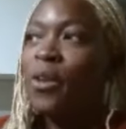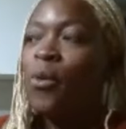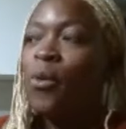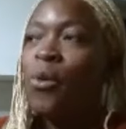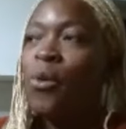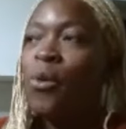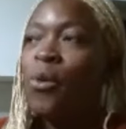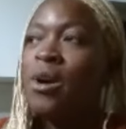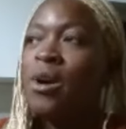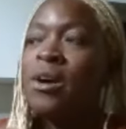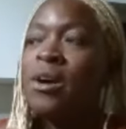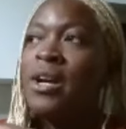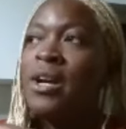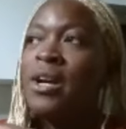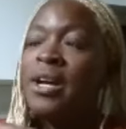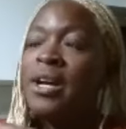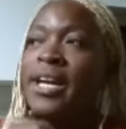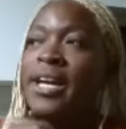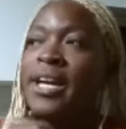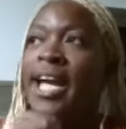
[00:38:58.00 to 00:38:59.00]
or
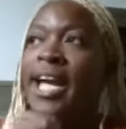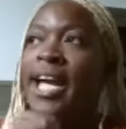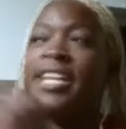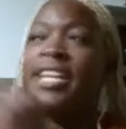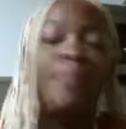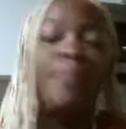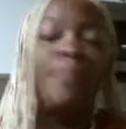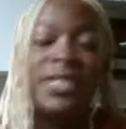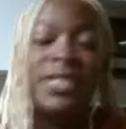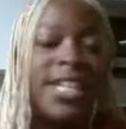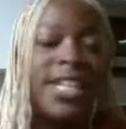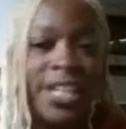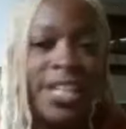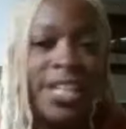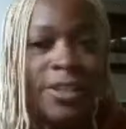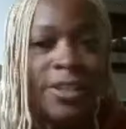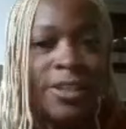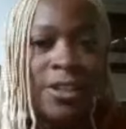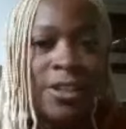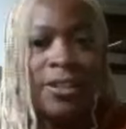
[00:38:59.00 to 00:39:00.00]
any
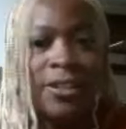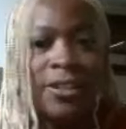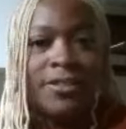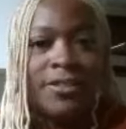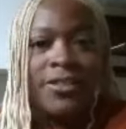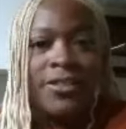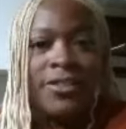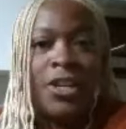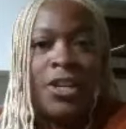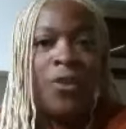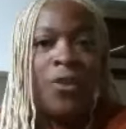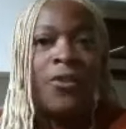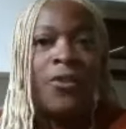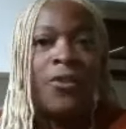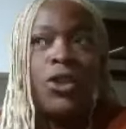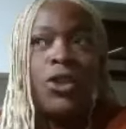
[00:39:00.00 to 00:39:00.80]
particular you know